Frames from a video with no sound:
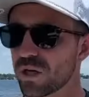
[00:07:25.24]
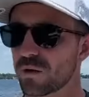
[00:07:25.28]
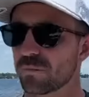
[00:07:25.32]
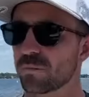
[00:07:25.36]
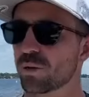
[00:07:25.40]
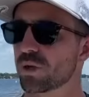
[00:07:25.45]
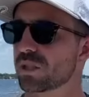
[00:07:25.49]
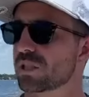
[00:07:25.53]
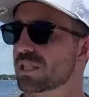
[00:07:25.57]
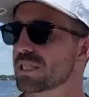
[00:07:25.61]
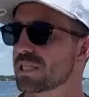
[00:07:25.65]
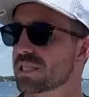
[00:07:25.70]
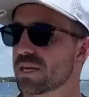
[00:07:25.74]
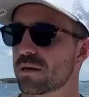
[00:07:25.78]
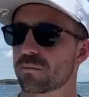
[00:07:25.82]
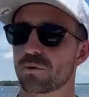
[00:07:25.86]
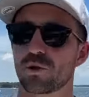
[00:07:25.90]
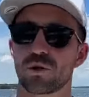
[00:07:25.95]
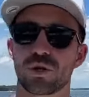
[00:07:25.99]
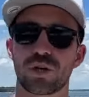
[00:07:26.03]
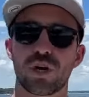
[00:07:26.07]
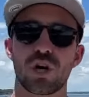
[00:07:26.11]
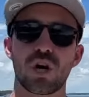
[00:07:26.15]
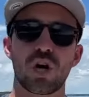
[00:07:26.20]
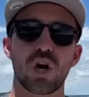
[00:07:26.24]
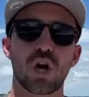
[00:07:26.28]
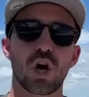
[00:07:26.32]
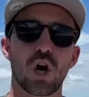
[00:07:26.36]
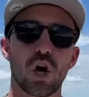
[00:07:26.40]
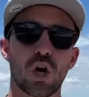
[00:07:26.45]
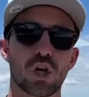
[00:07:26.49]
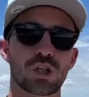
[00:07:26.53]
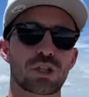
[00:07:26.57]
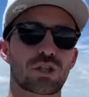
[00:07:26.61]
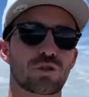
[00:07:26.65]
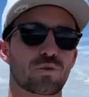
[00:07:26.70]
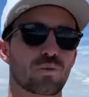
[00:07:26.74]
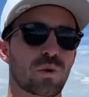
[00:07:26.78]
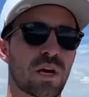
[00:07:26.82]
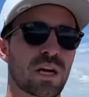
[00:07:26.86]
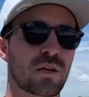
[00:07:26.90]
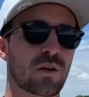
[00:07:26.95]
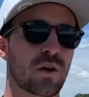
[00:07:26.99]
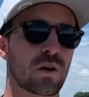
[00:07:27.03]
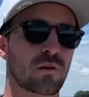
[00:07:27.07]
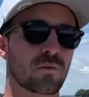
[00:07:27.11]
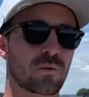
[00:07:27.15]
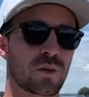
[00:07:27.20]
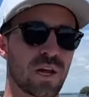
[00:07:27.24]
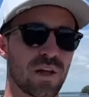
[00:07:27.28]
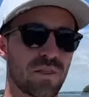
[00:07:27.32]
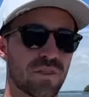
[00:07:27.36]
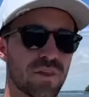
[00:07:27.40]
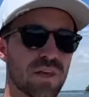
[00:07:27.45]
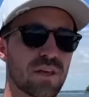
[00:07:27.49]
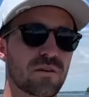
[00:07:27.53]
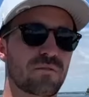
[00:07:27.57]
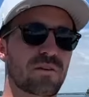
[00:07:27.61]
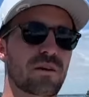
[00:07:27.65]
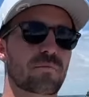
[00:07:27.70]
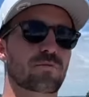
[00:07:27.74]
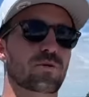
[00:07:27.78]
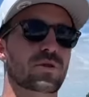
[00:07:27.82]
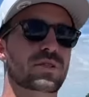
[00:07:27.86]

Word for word: to put this neighborhood on your radar. When I think of April